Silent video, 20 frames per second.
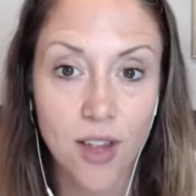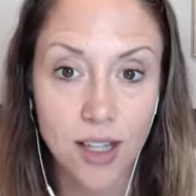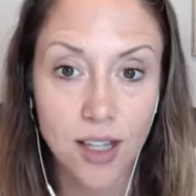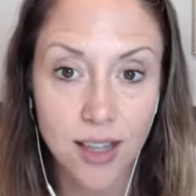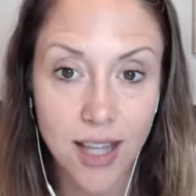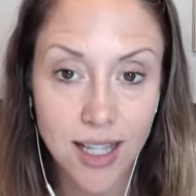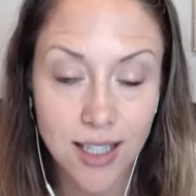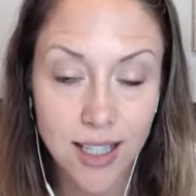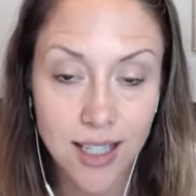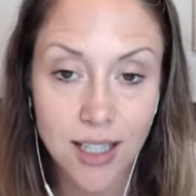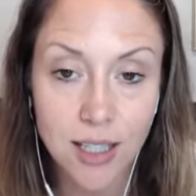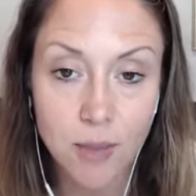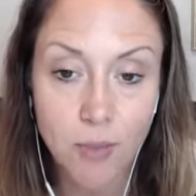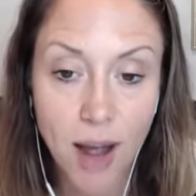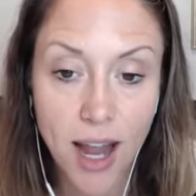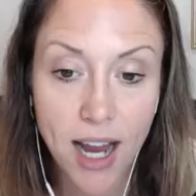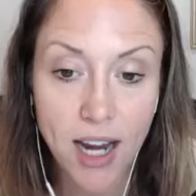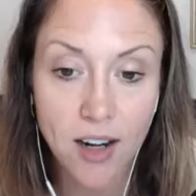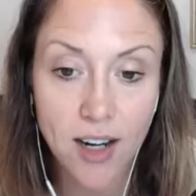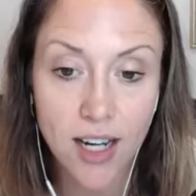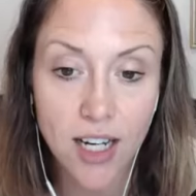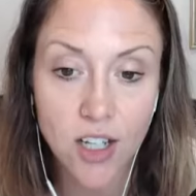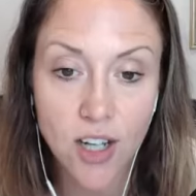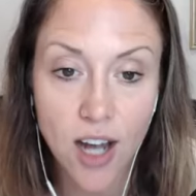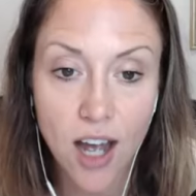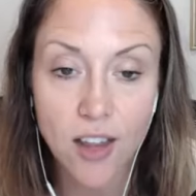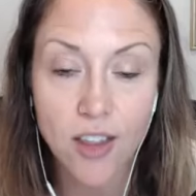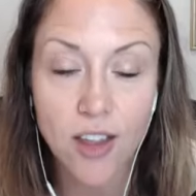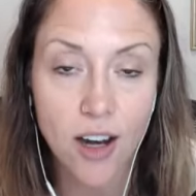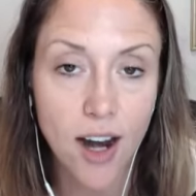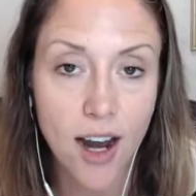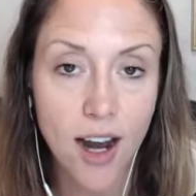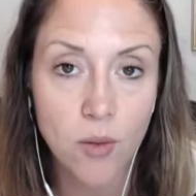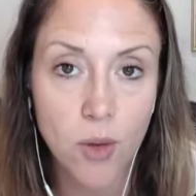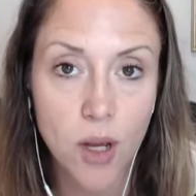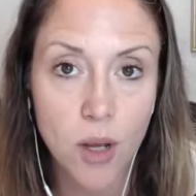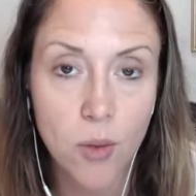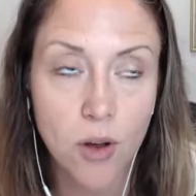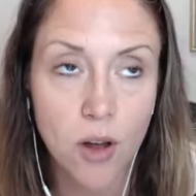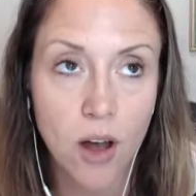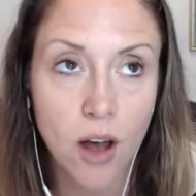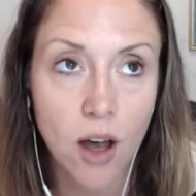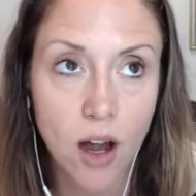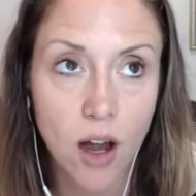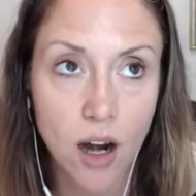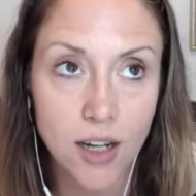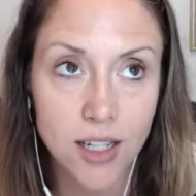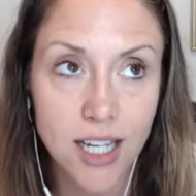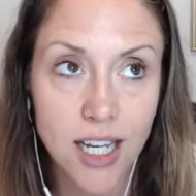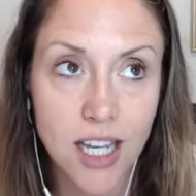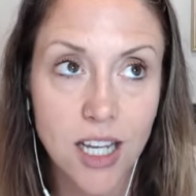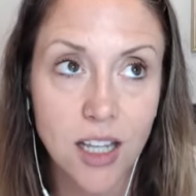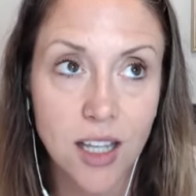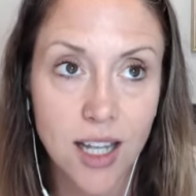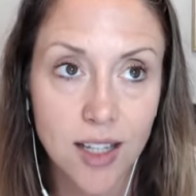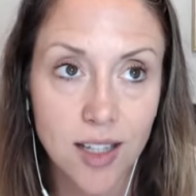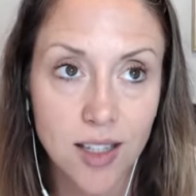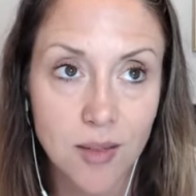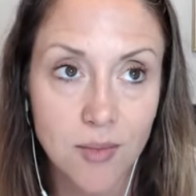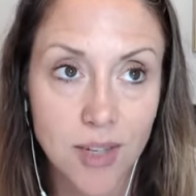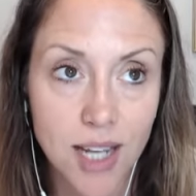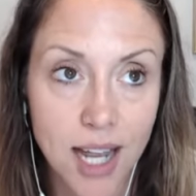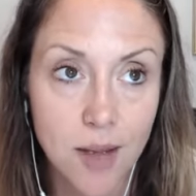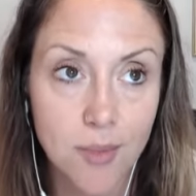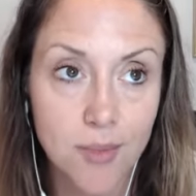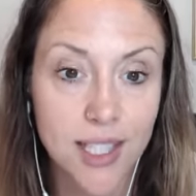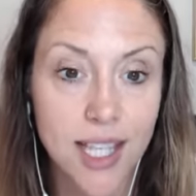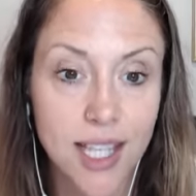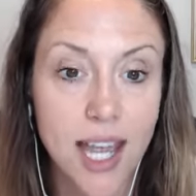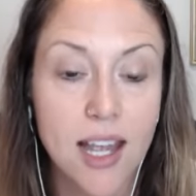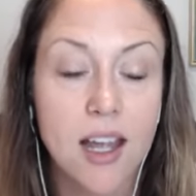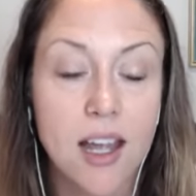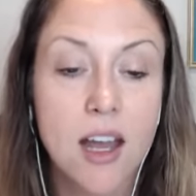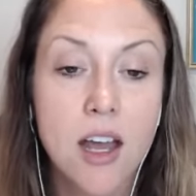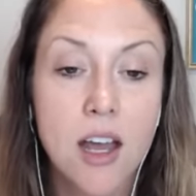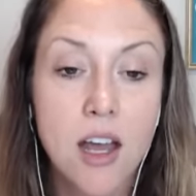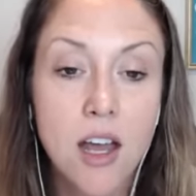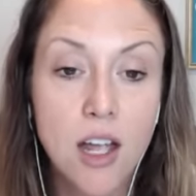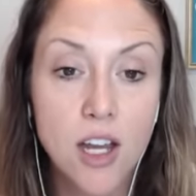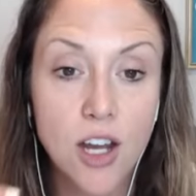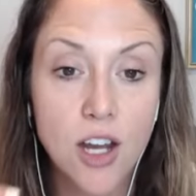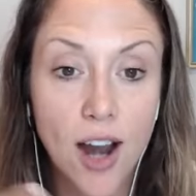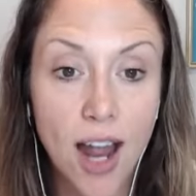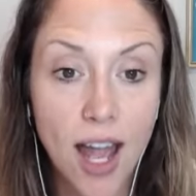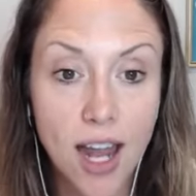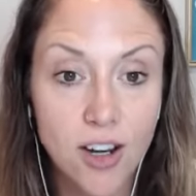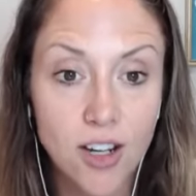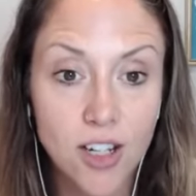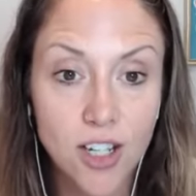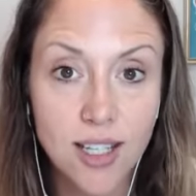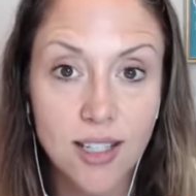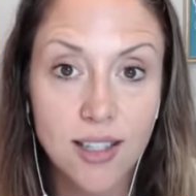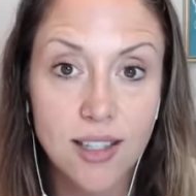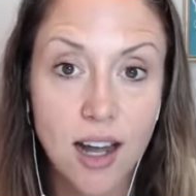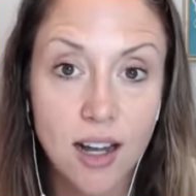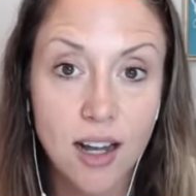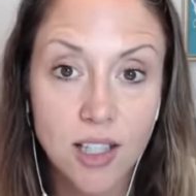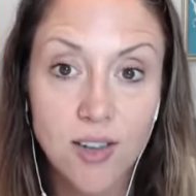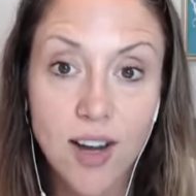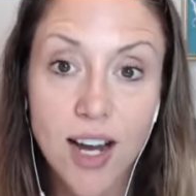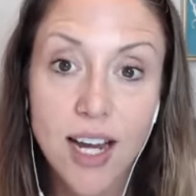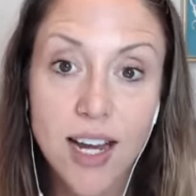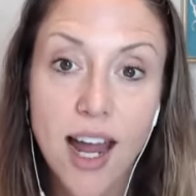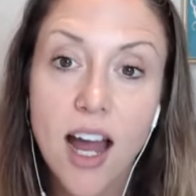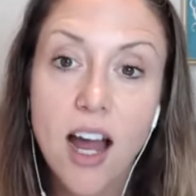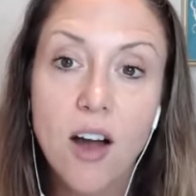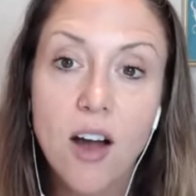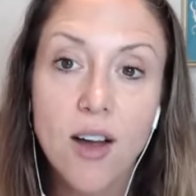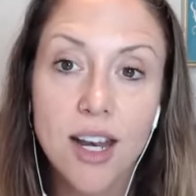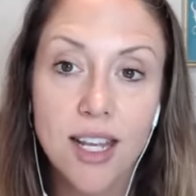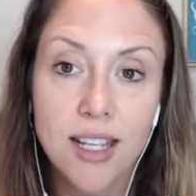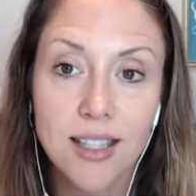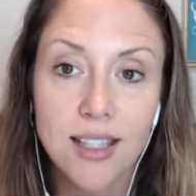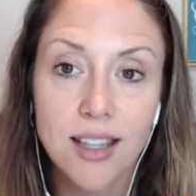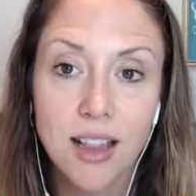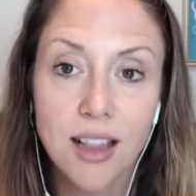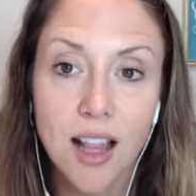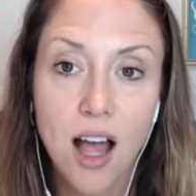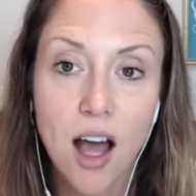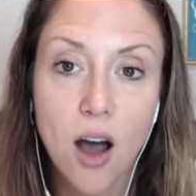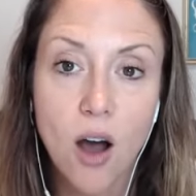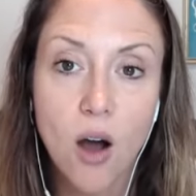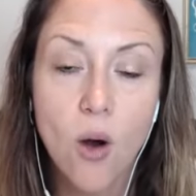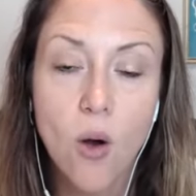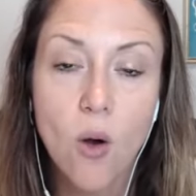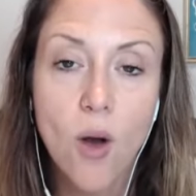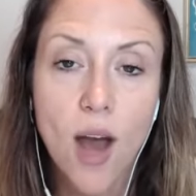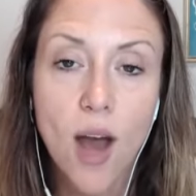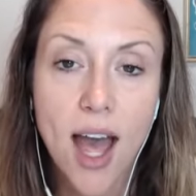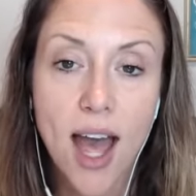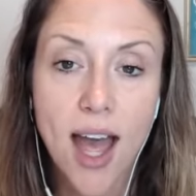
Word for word: Like, let's inspire each other. And we will articulate sometimes, like, your energy sucks right now and is low.